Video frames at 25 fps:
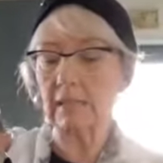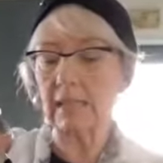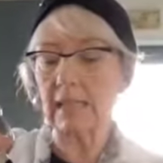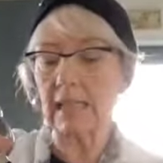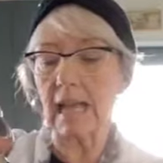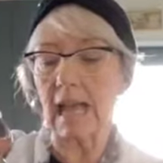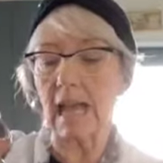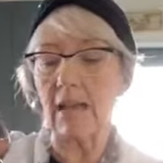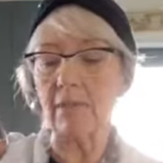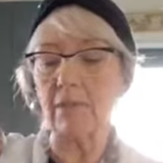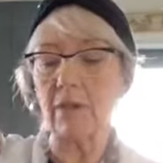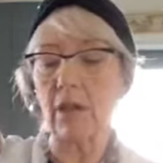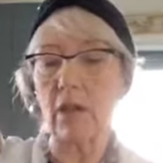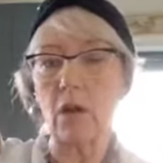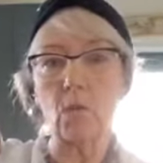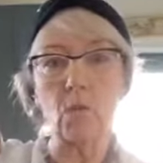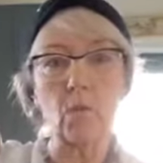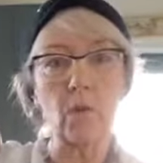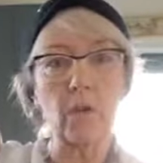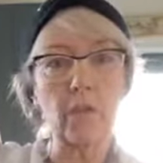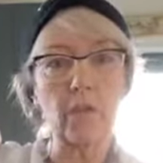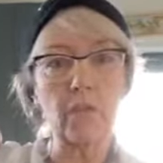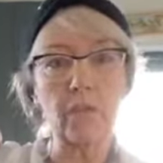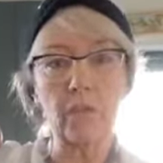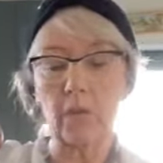cover
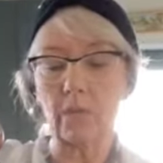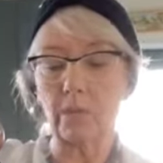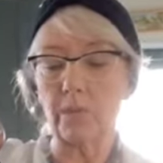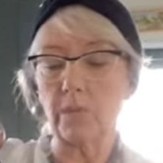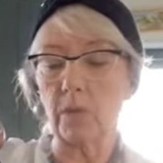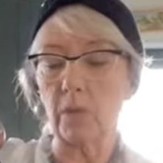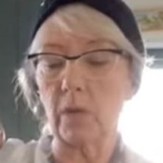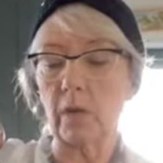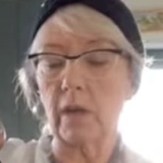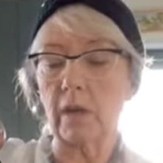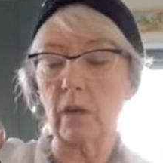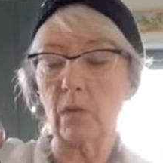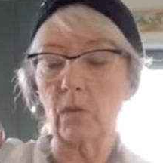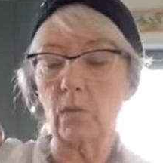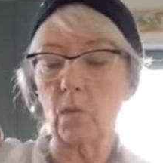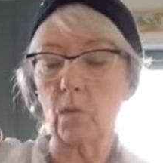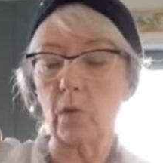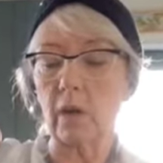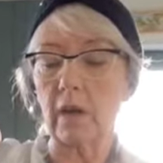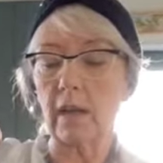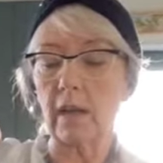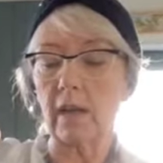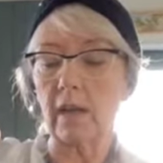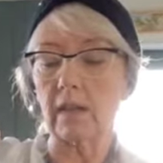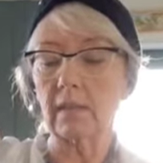with boiling
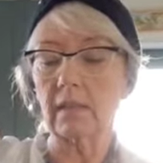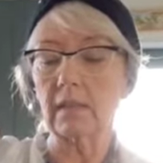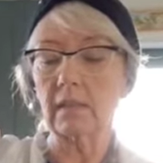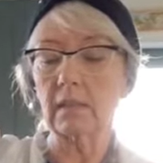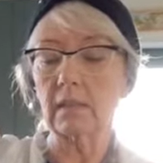water.